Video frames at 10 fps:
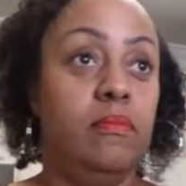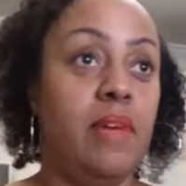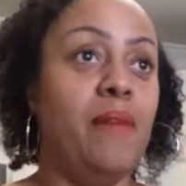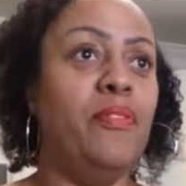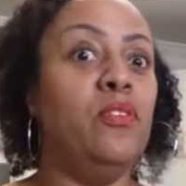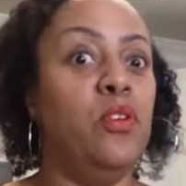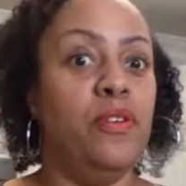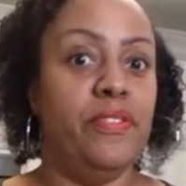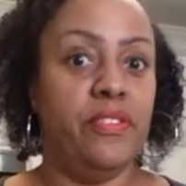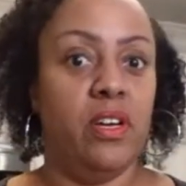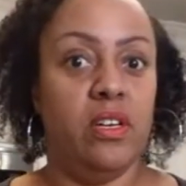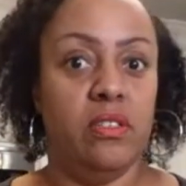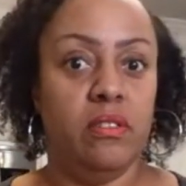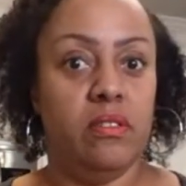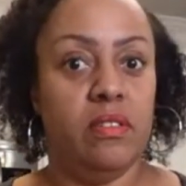I feel nervous, y'all,
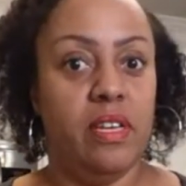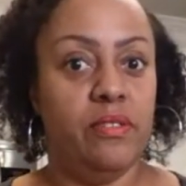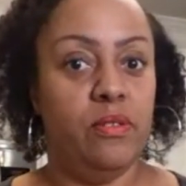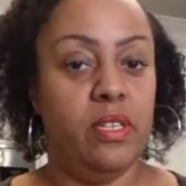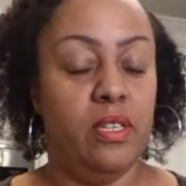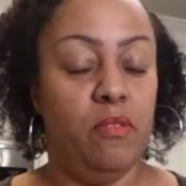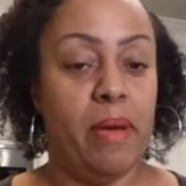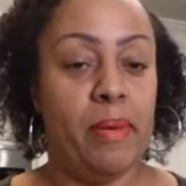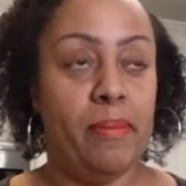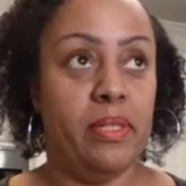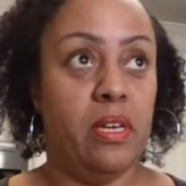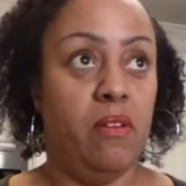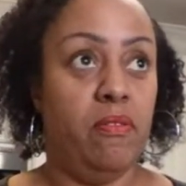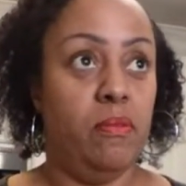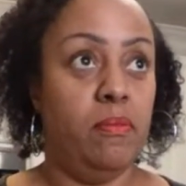as you might be able to tell
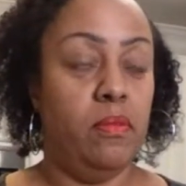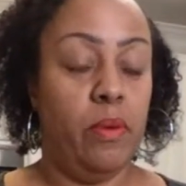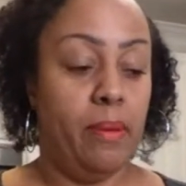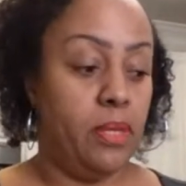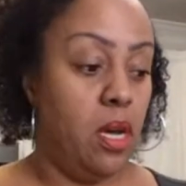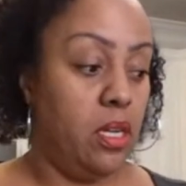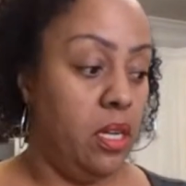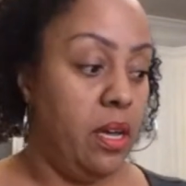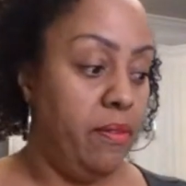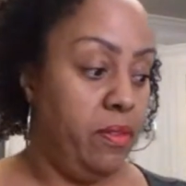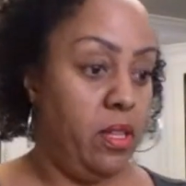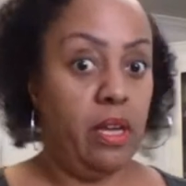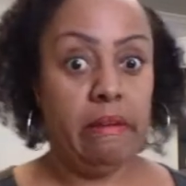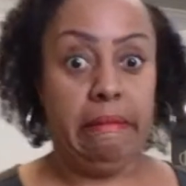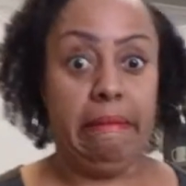from the way I'm talking. I feel like
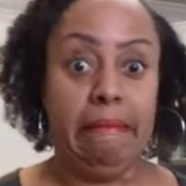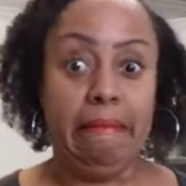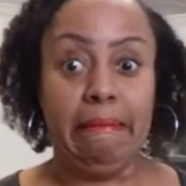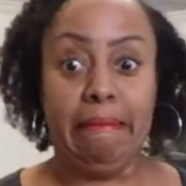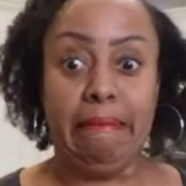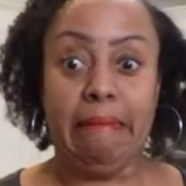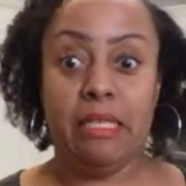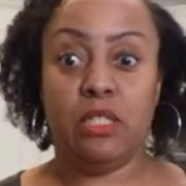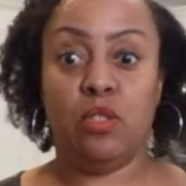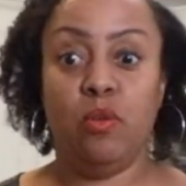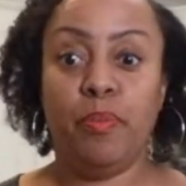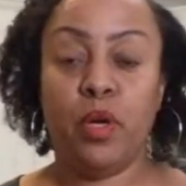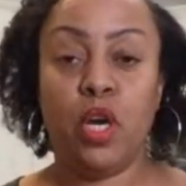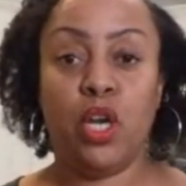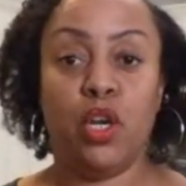
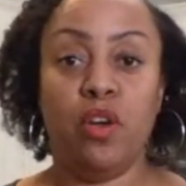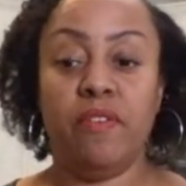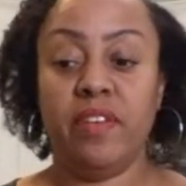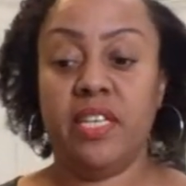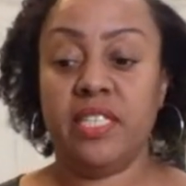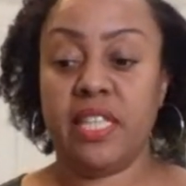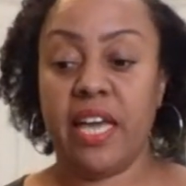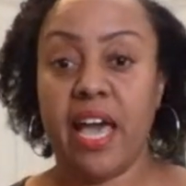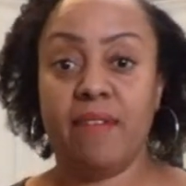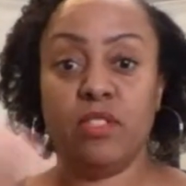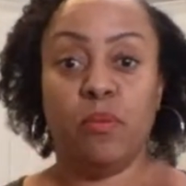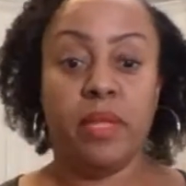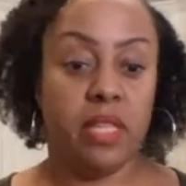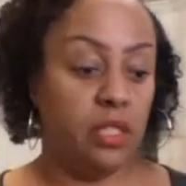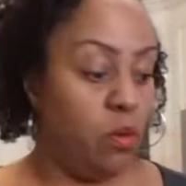super nervous. Like I have so many
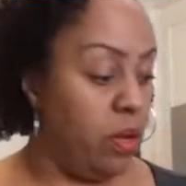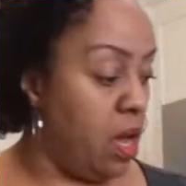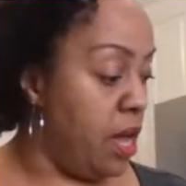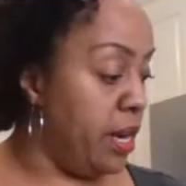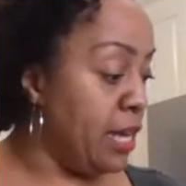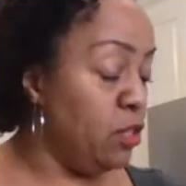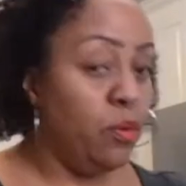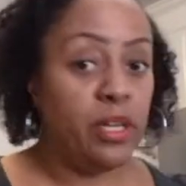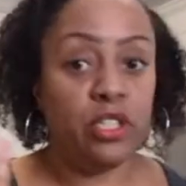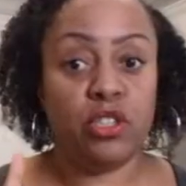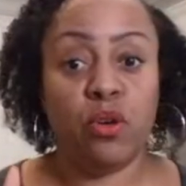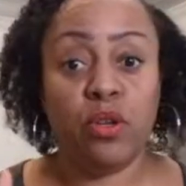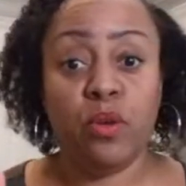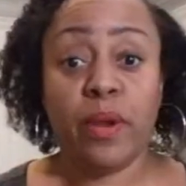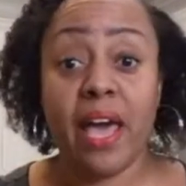things going on, and I do want to show
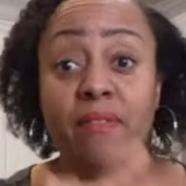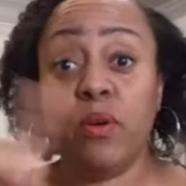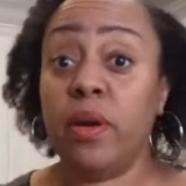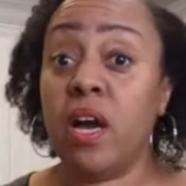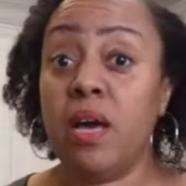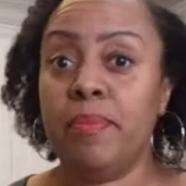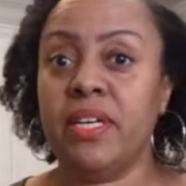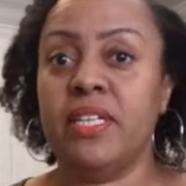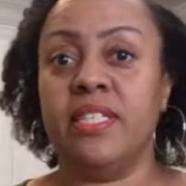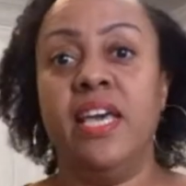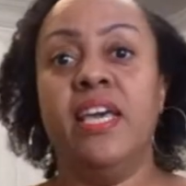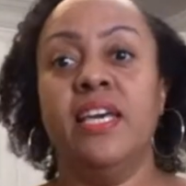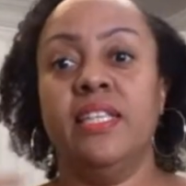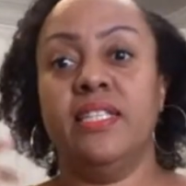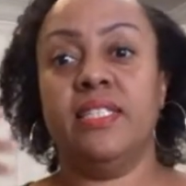you what I have going on because
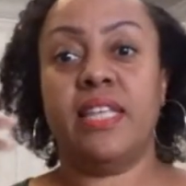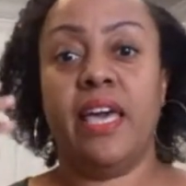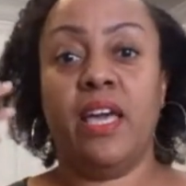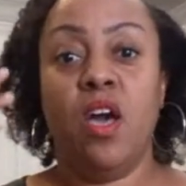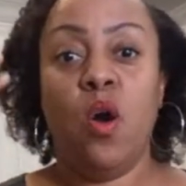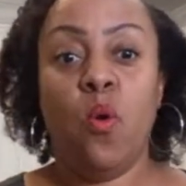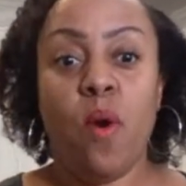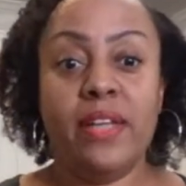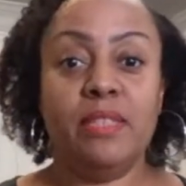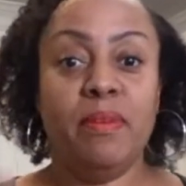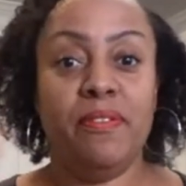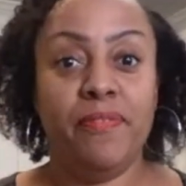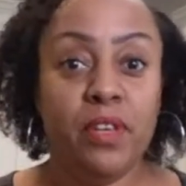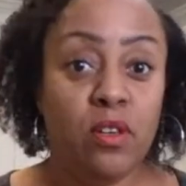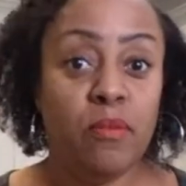this is like, watch me
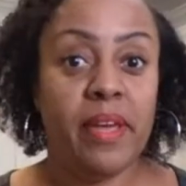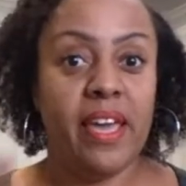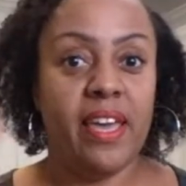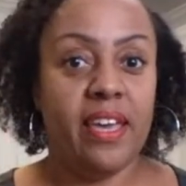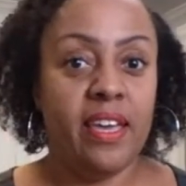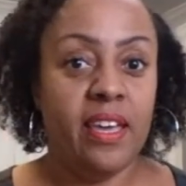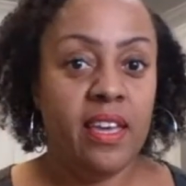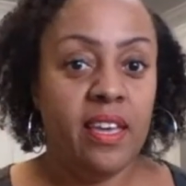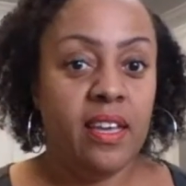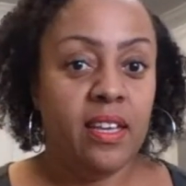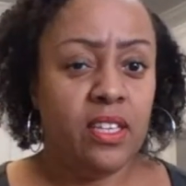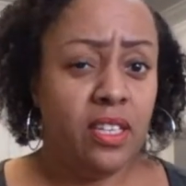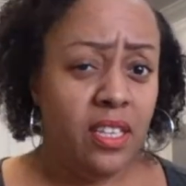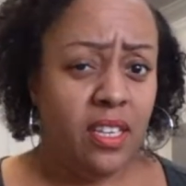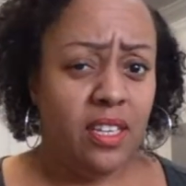film a
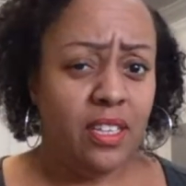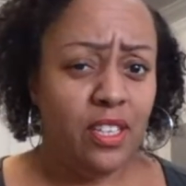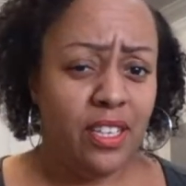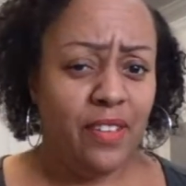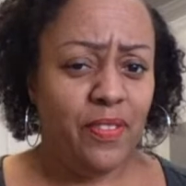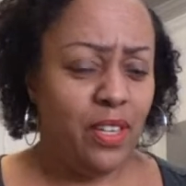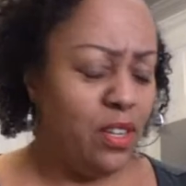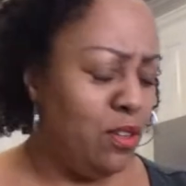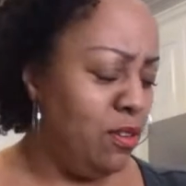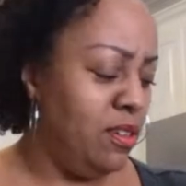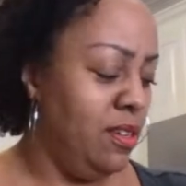cooking video.